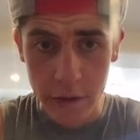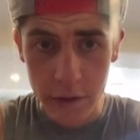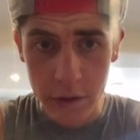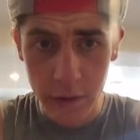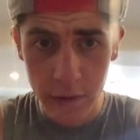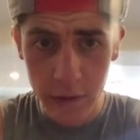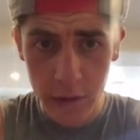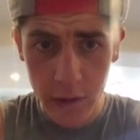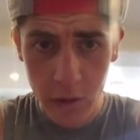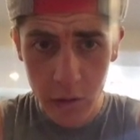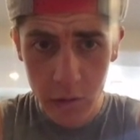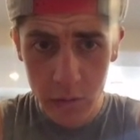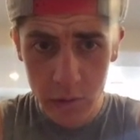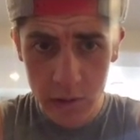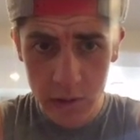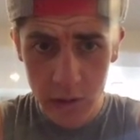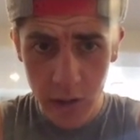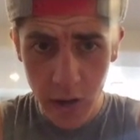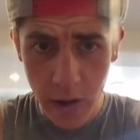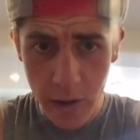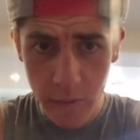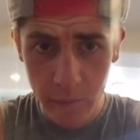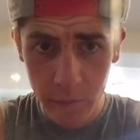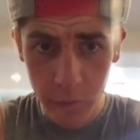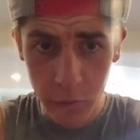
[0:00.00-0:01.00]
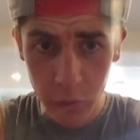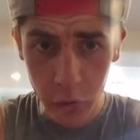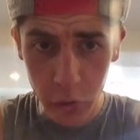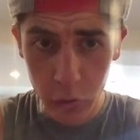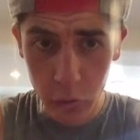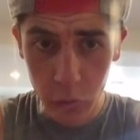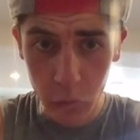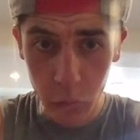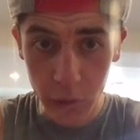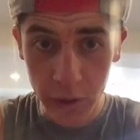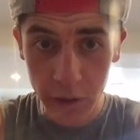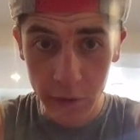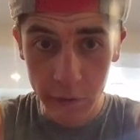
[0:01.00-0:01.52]
So then it was time
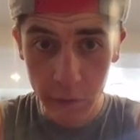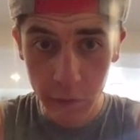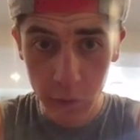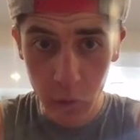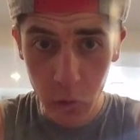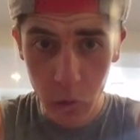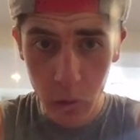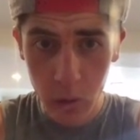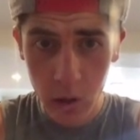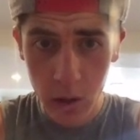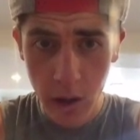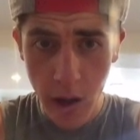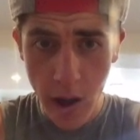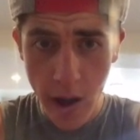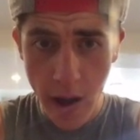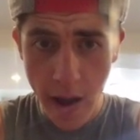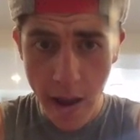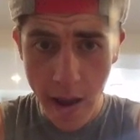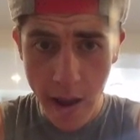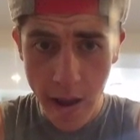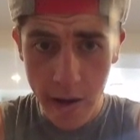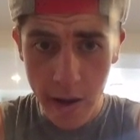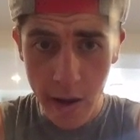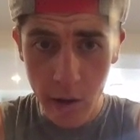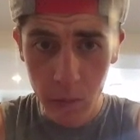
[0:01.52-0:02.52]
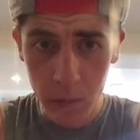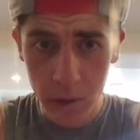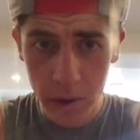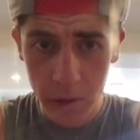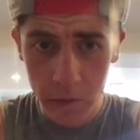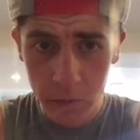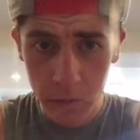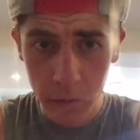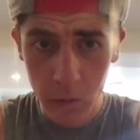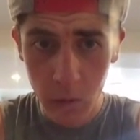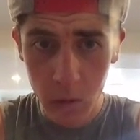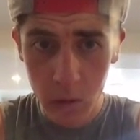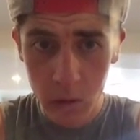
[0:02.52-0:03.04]
for week 4, and at
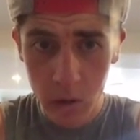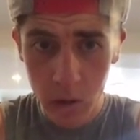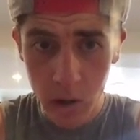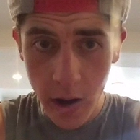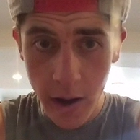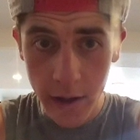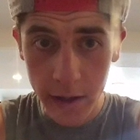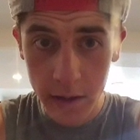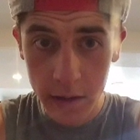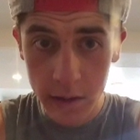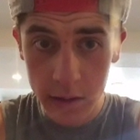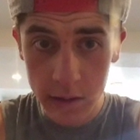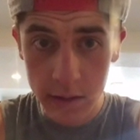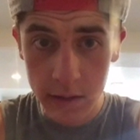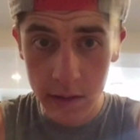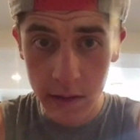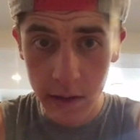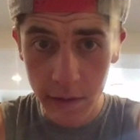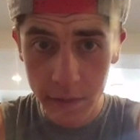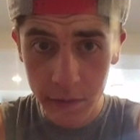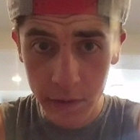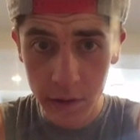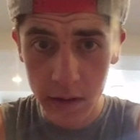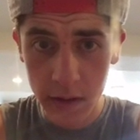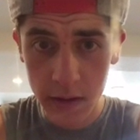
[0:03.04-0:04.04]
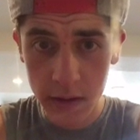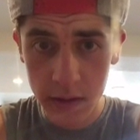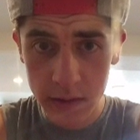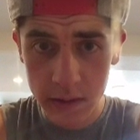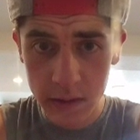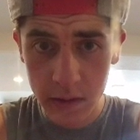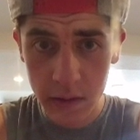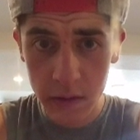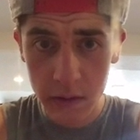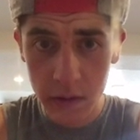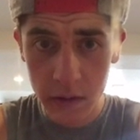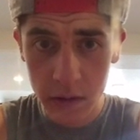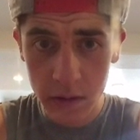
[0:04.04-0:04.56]
week 4 I could definitely
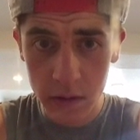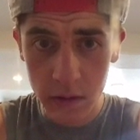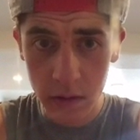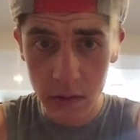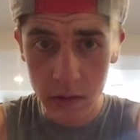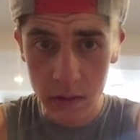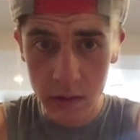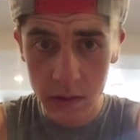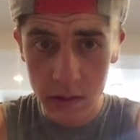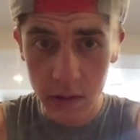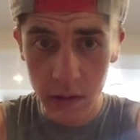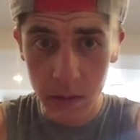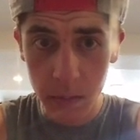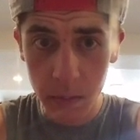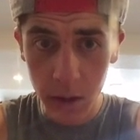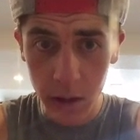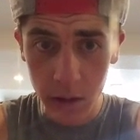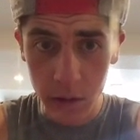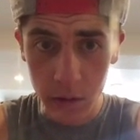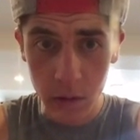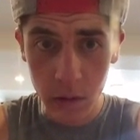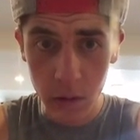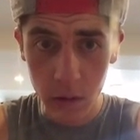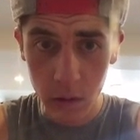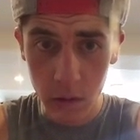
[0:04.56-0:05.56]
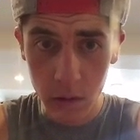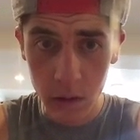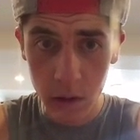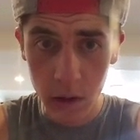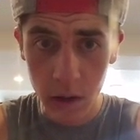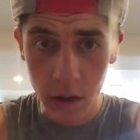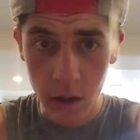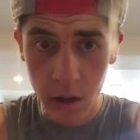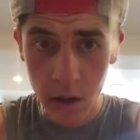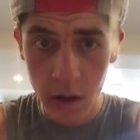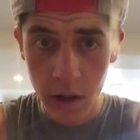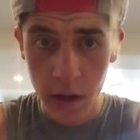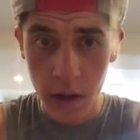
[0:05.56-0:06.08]
see results in my
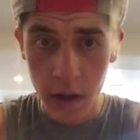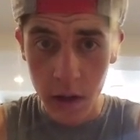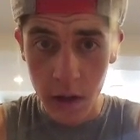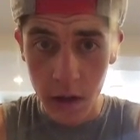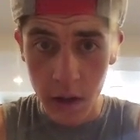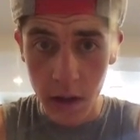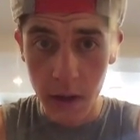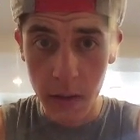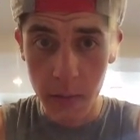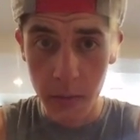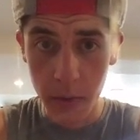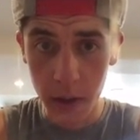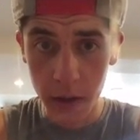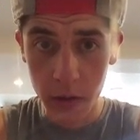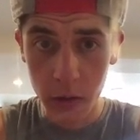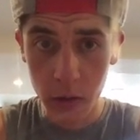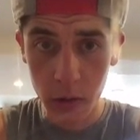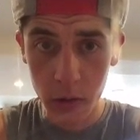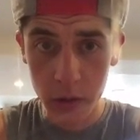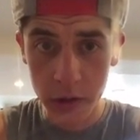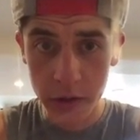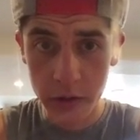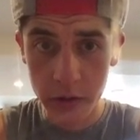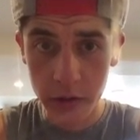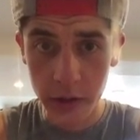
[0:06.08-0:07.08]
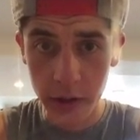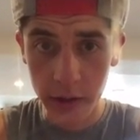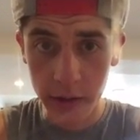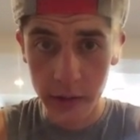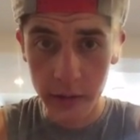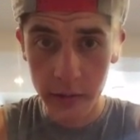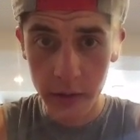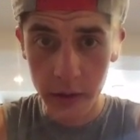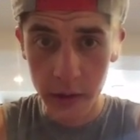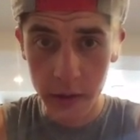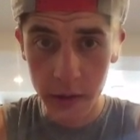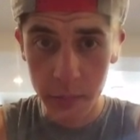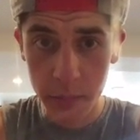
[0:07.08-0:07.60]
core
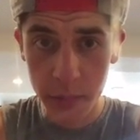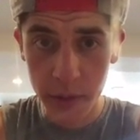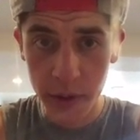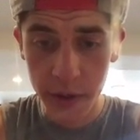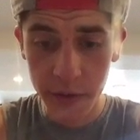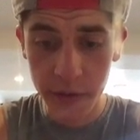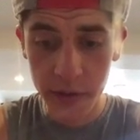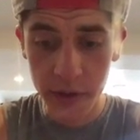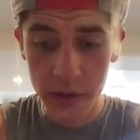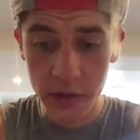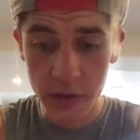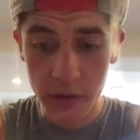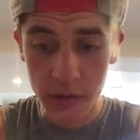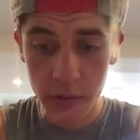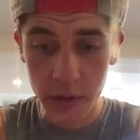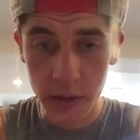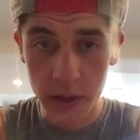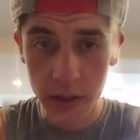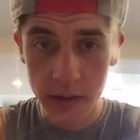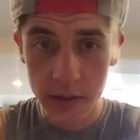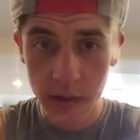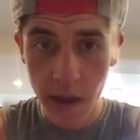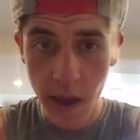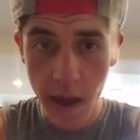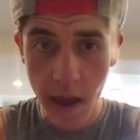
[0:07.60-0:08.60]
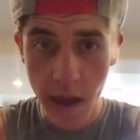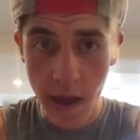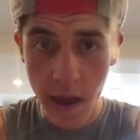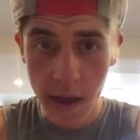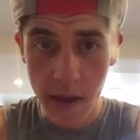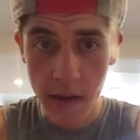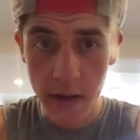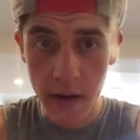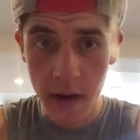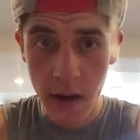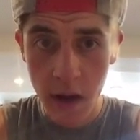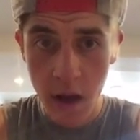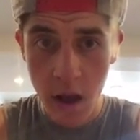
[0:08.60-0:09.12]
strength from the previous weeks,
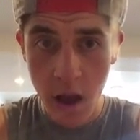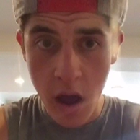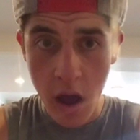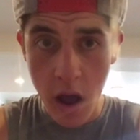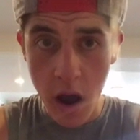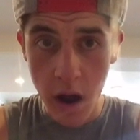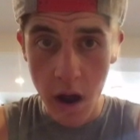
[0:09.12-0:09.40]
and